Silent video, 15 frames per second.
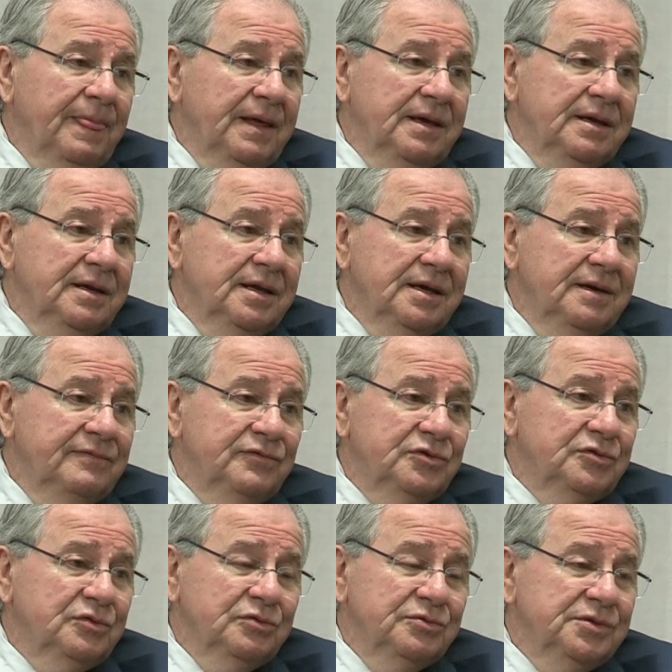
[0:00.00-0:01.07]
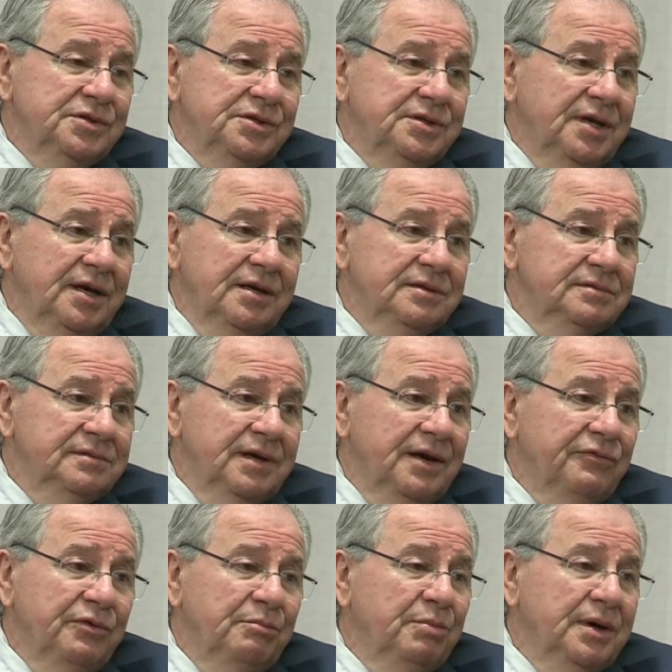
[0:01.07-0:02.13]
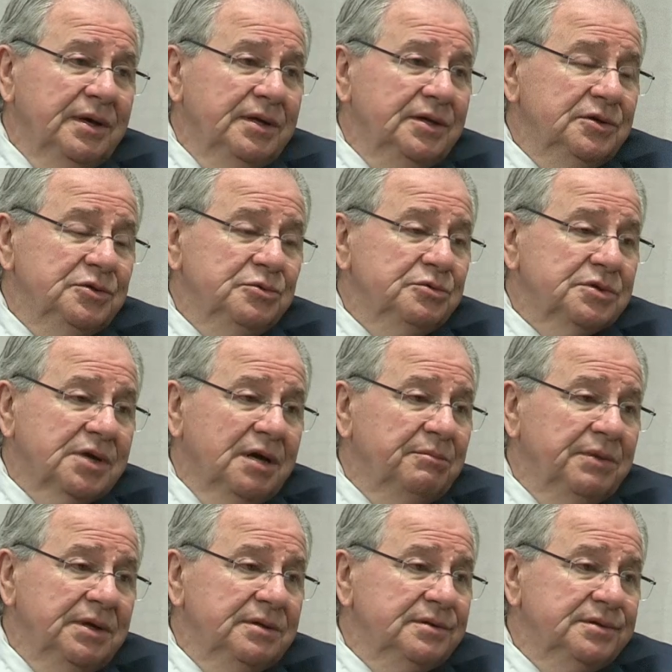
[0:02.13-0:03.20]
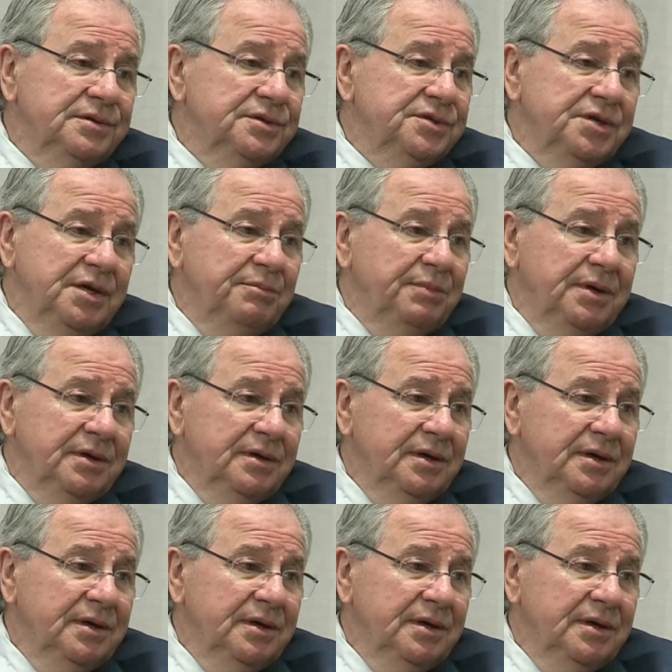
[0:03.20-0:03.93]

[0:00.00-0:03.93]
And I've told this to everybody who's come in to see me.